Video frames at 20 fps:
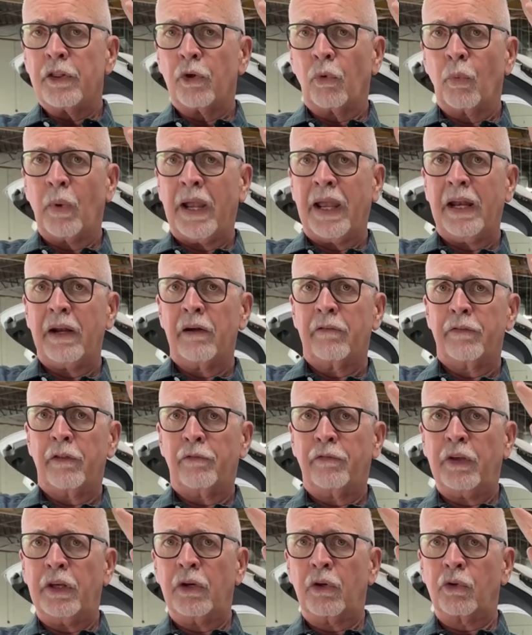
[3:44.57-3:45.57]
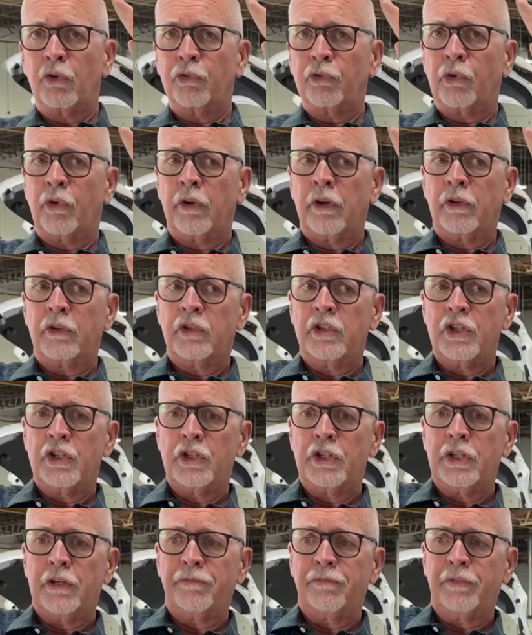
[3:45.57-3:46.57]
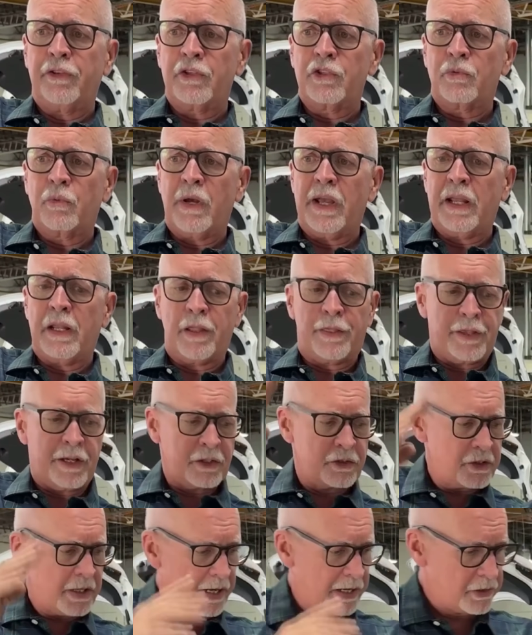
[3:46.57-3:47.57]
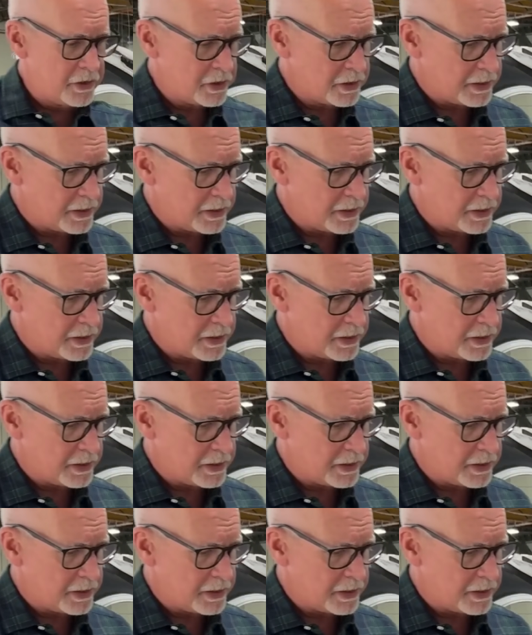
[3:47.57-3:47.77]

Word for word: the weight of the vehicle is going to shift this way, and things like